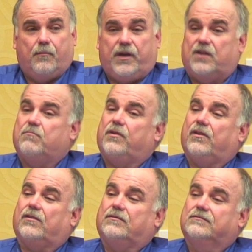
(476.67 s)
me and
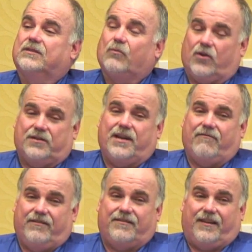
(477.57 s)
Bill worked
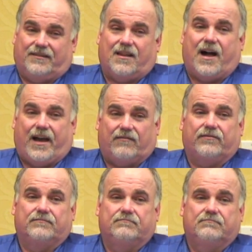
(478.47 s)
everything
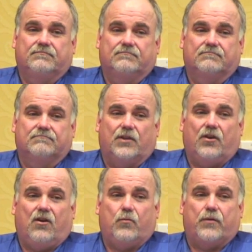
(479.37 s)
live. You
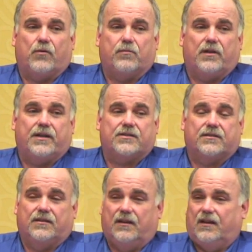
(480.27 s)
know, we replaced